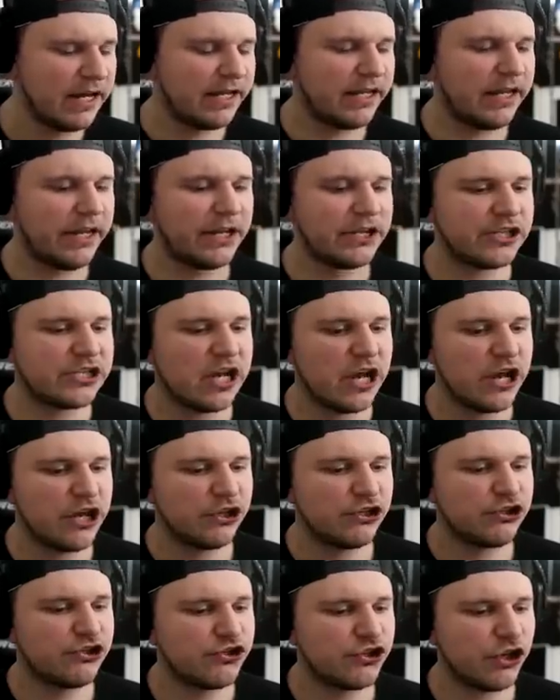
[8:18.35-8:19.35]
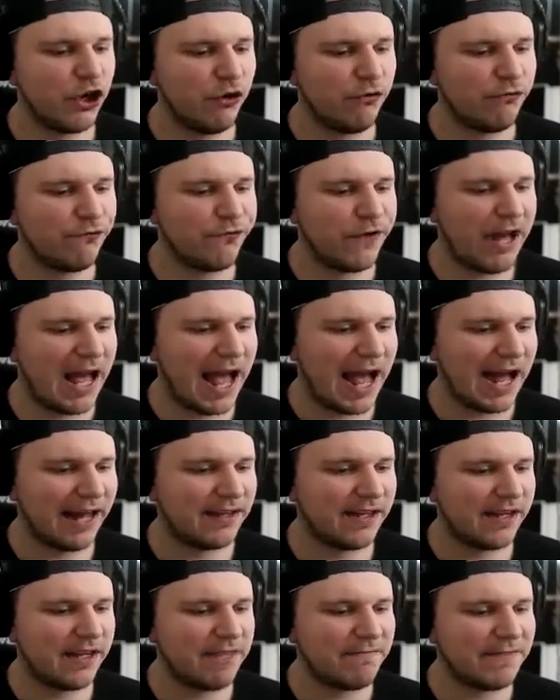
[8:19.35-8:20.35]
He is so
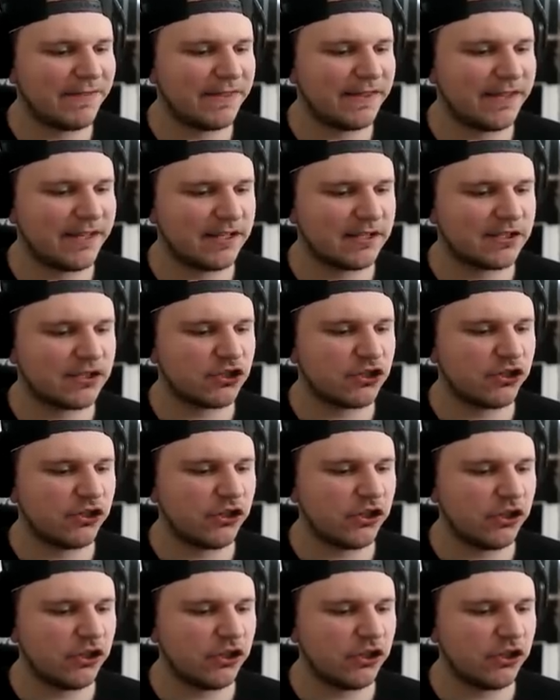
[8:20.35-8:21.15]
fat that even this